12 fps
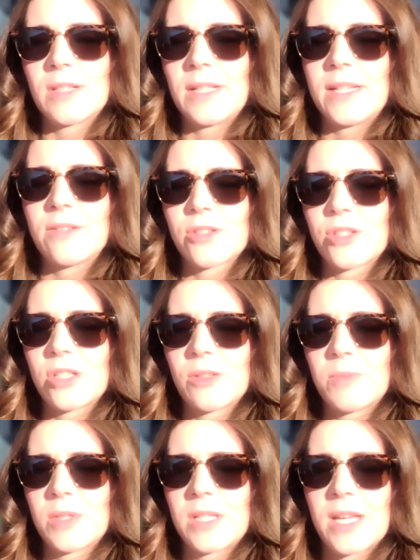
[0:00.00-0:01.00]

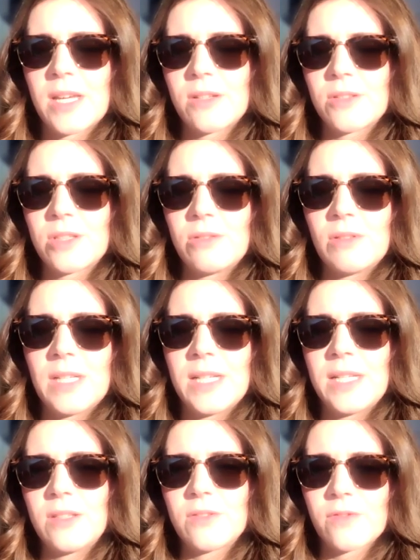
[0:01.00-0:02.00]
leadership and how you
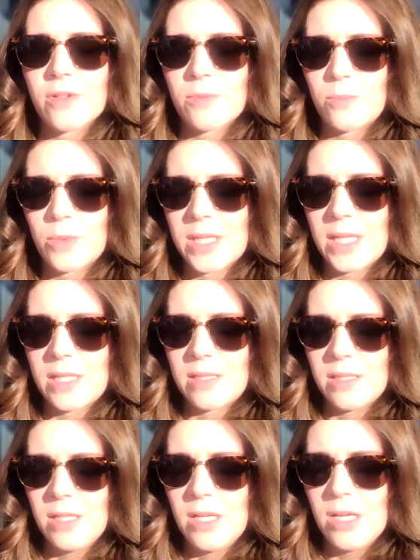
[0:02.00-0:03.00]
lead from within.